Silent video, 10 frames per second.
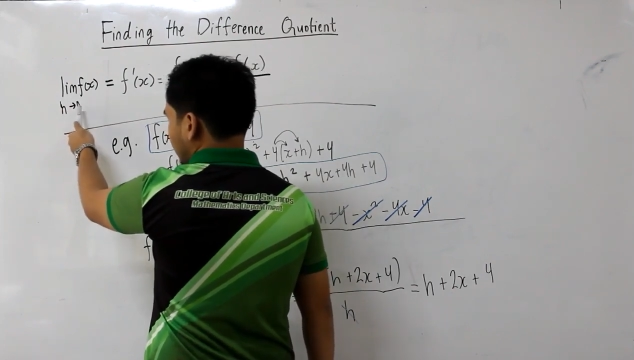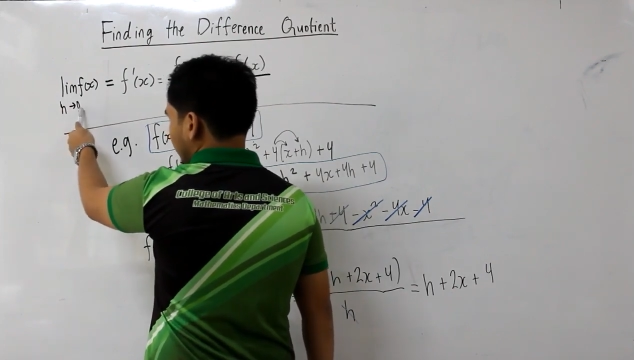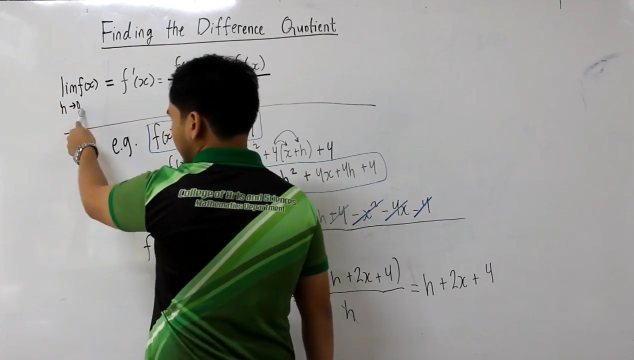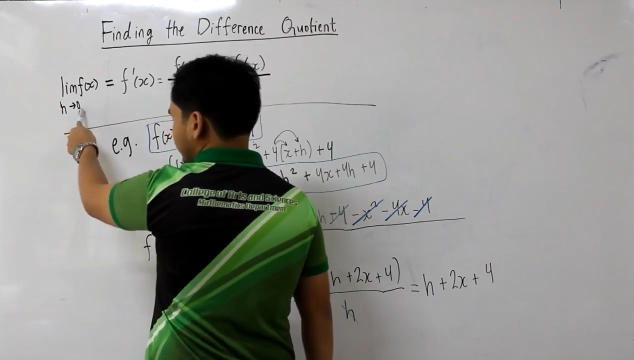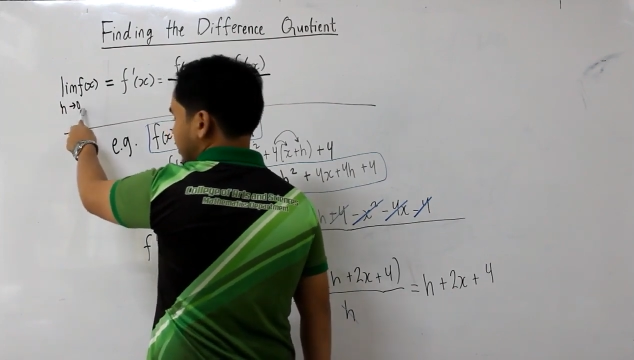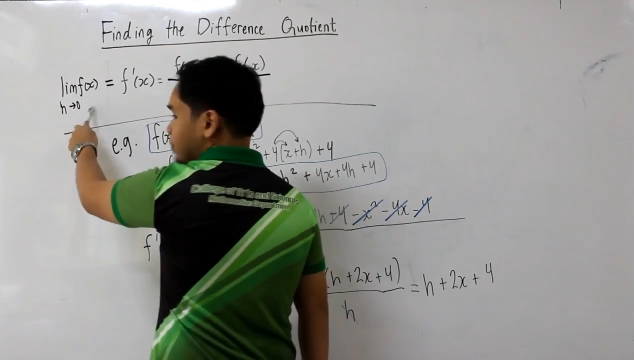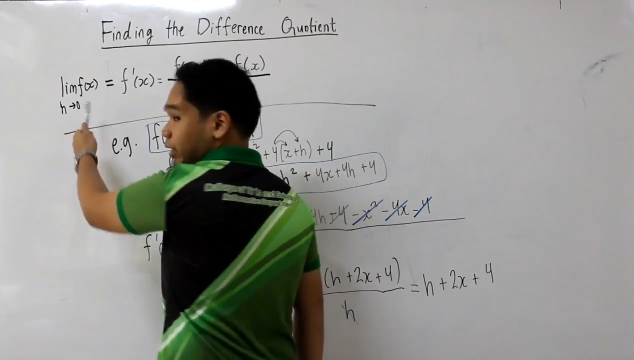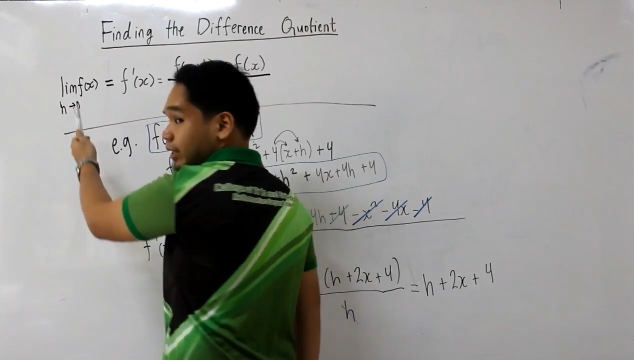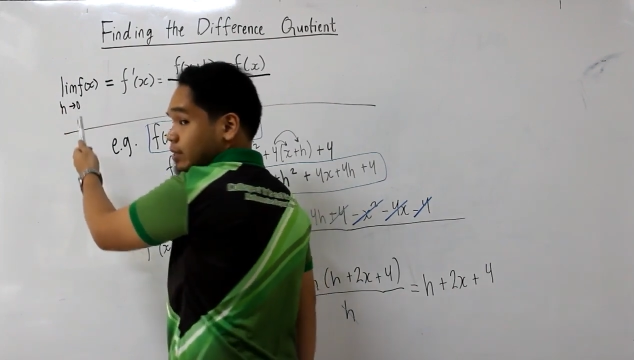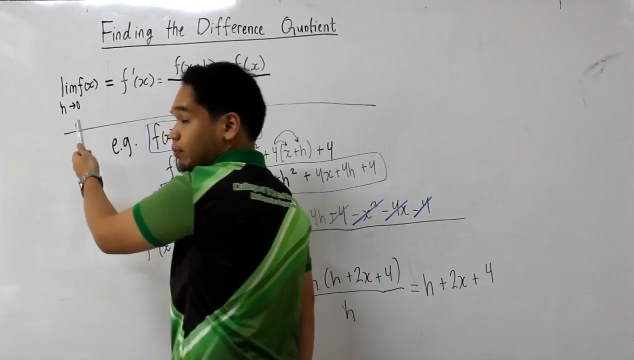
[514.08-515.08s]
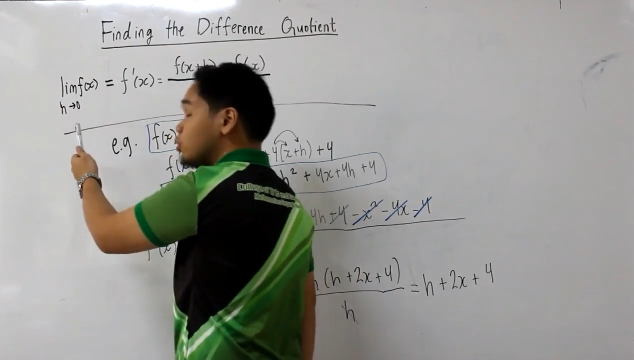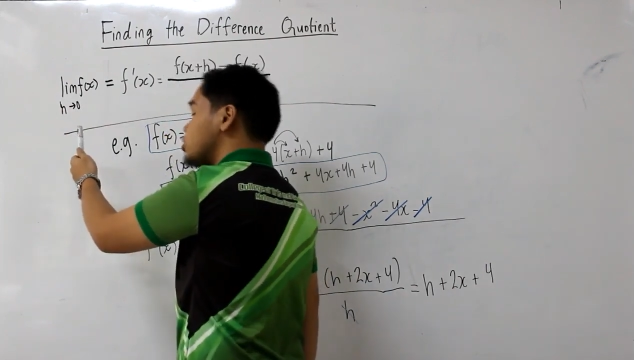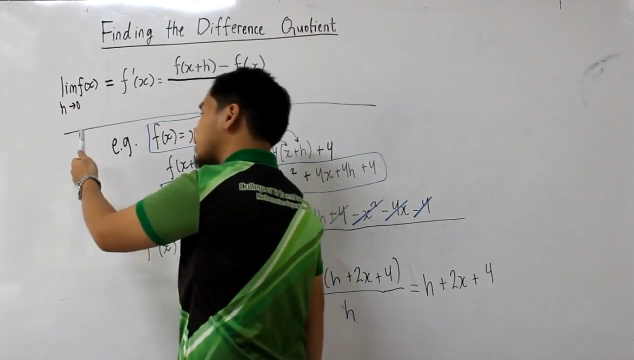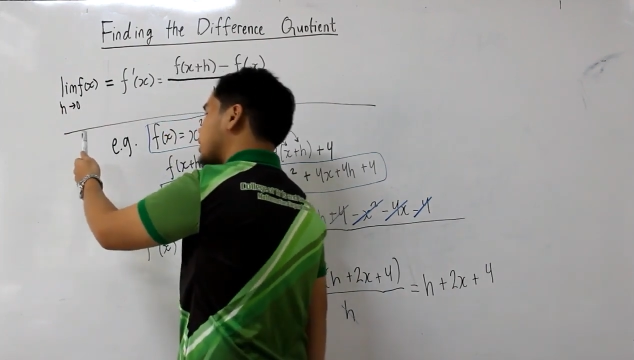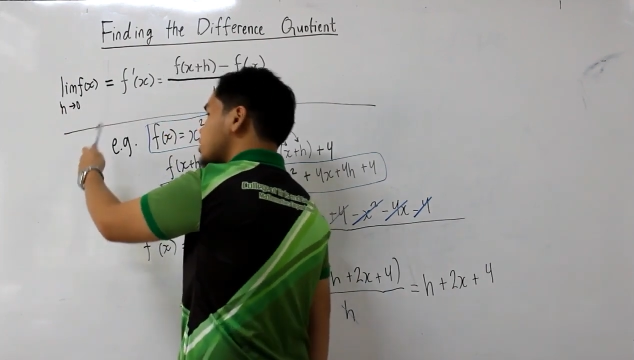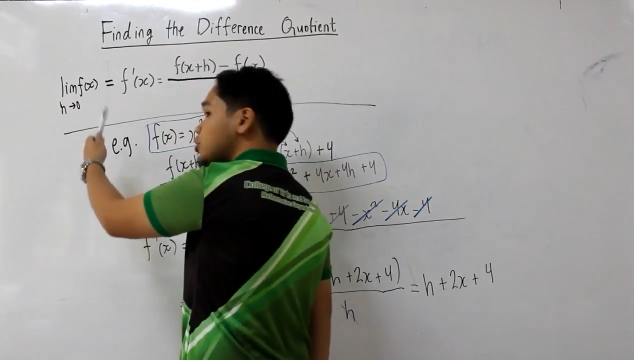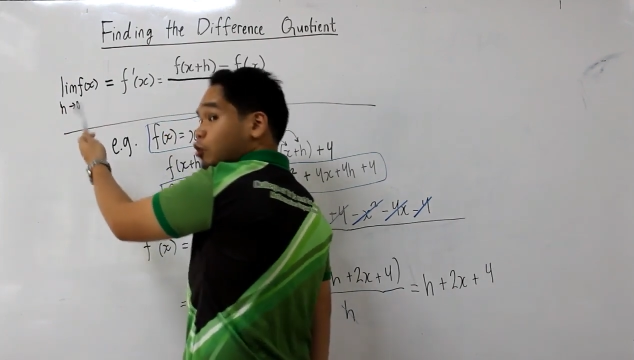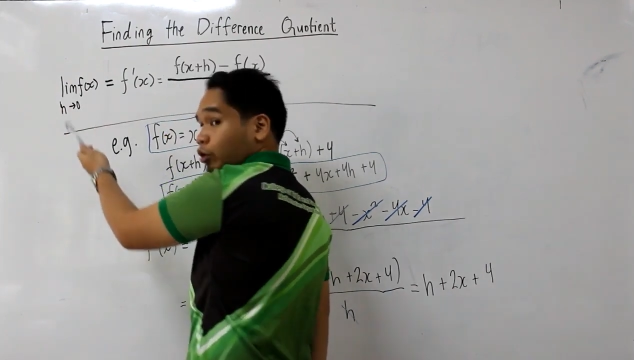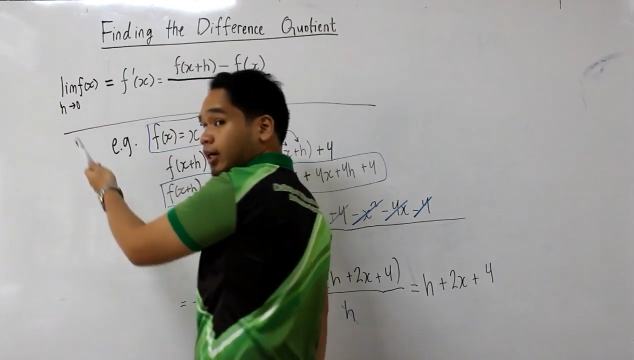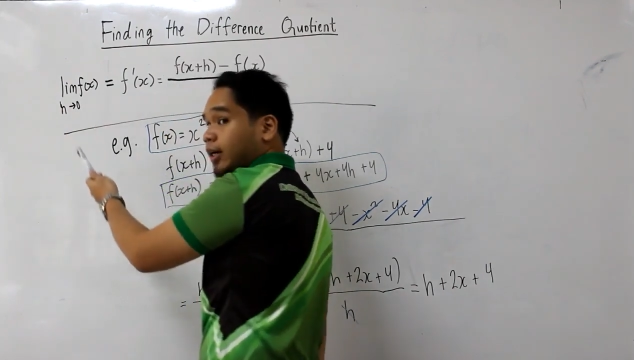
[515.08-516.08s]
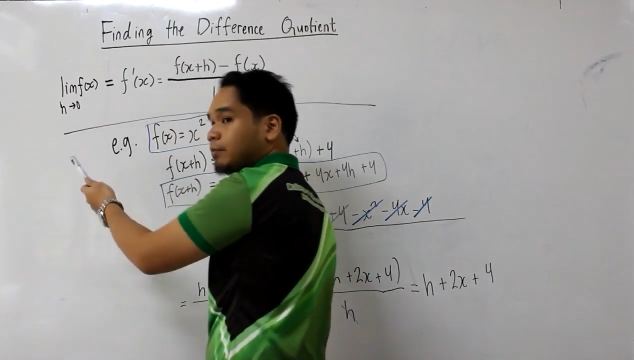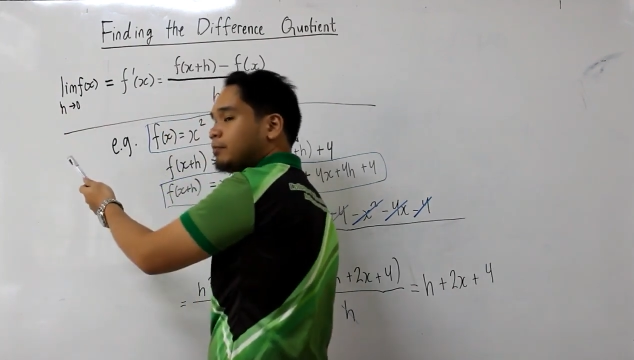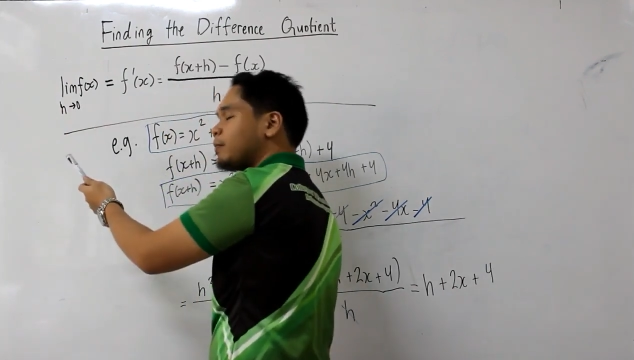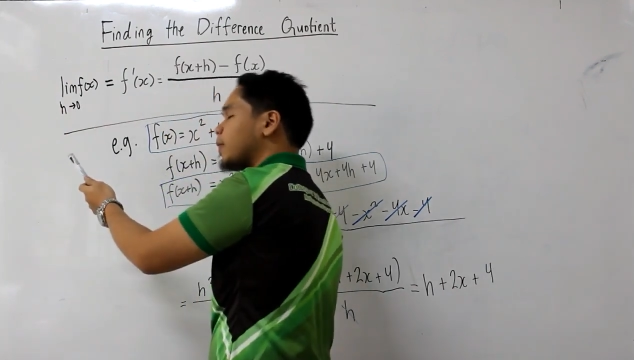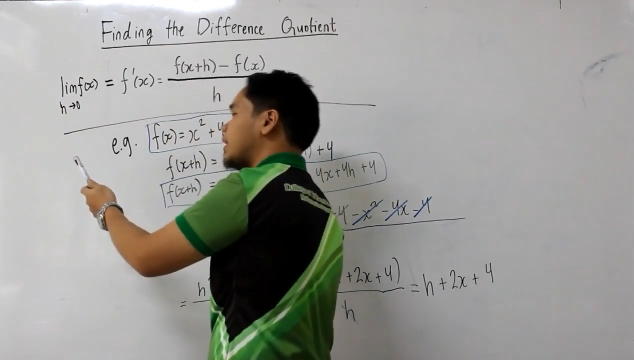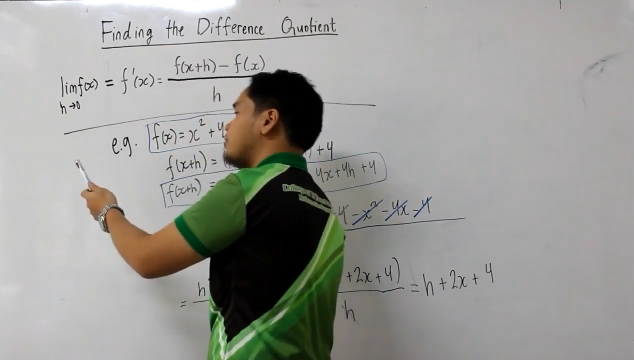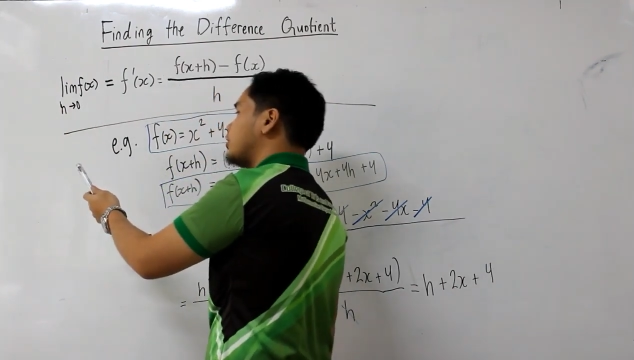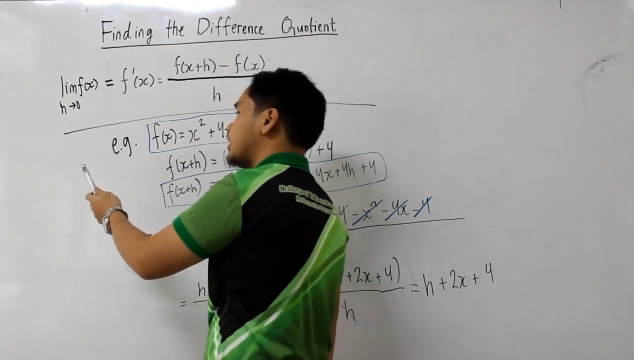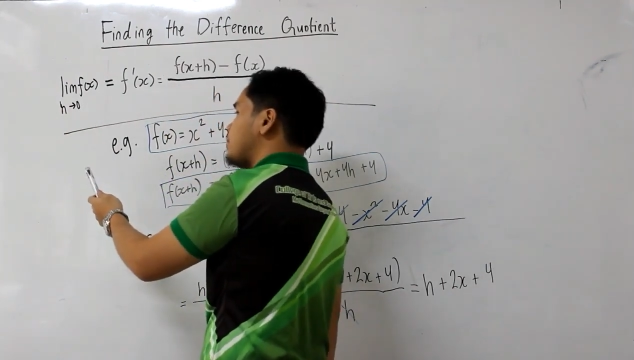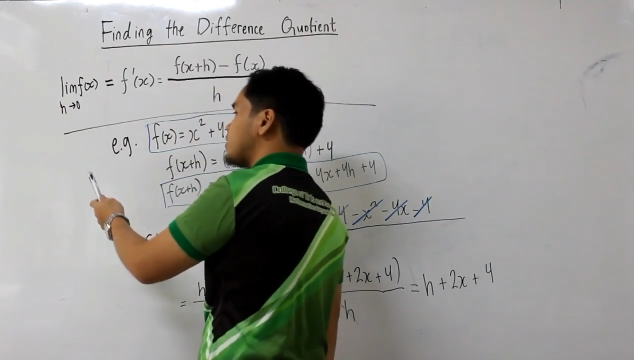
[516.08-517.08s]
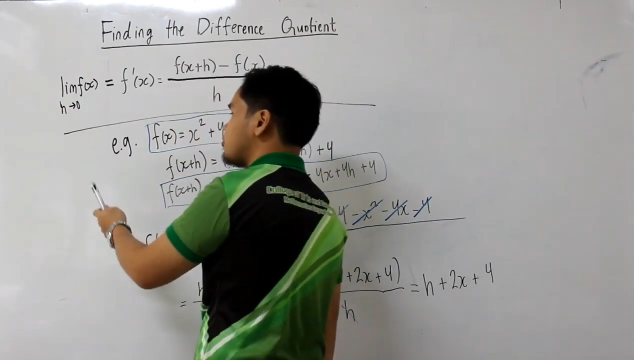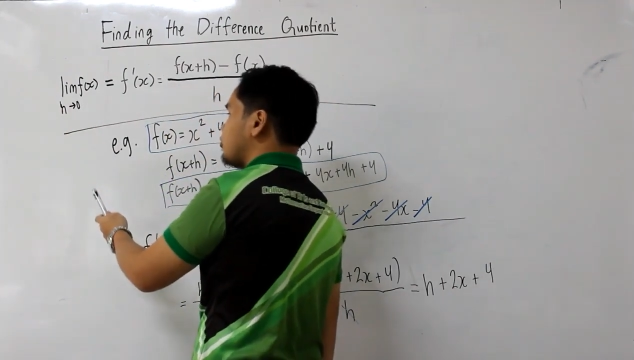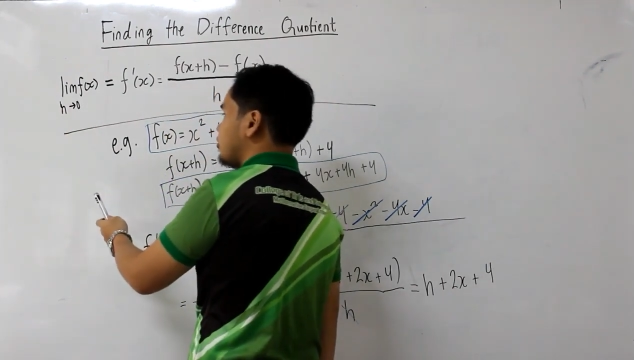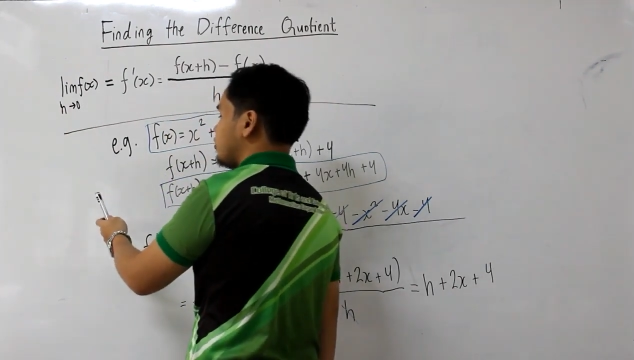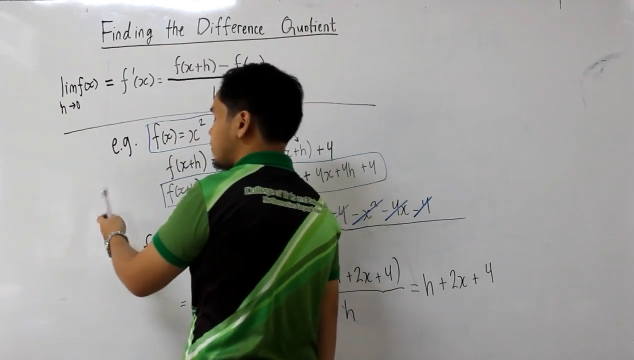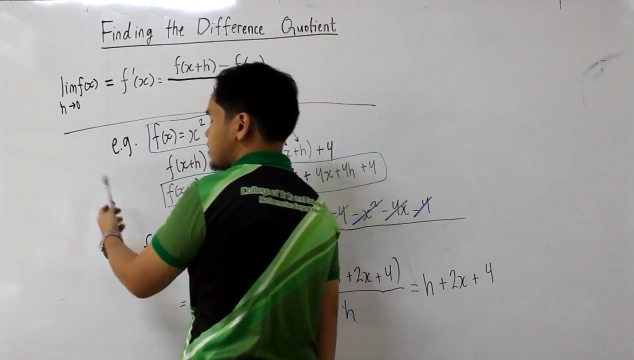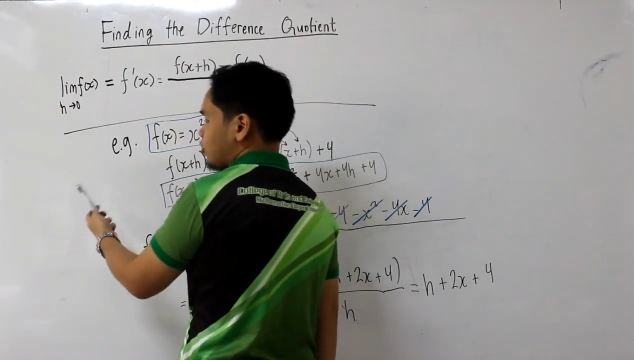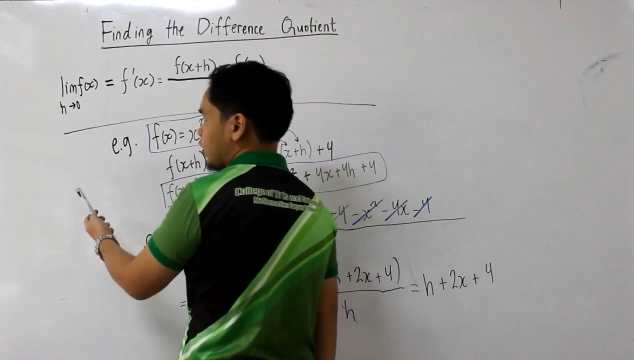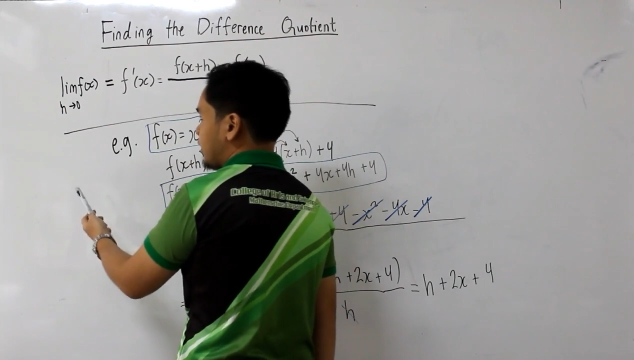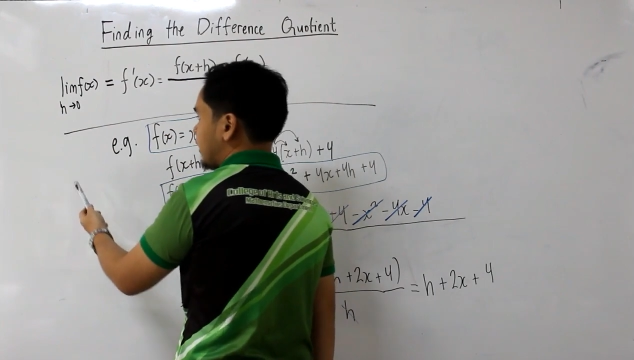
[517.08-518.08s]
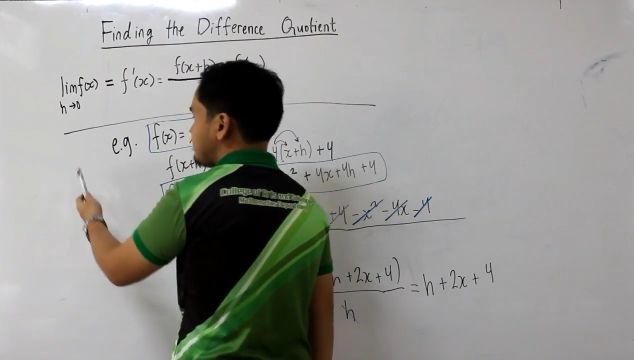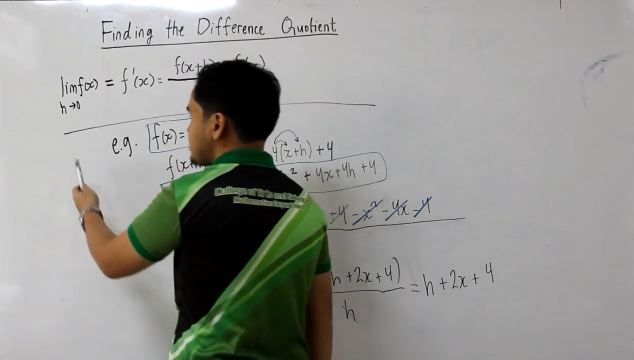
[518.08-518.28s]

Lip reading: whatever number it's approaching. That's your shortcut, okay, for the limits formula.